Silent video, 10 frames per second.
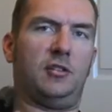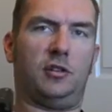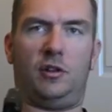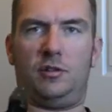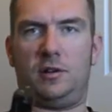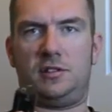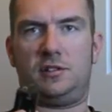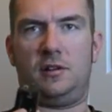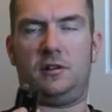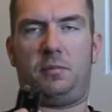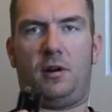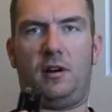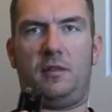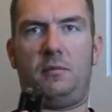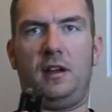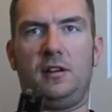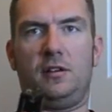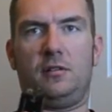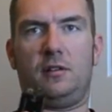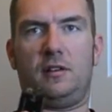it'll go to a certain part of the
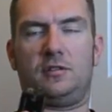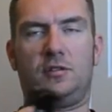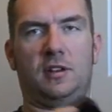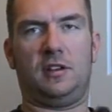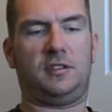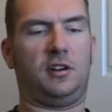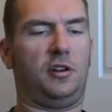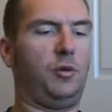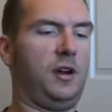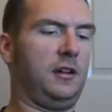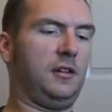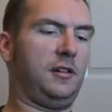menu so you can get there quick.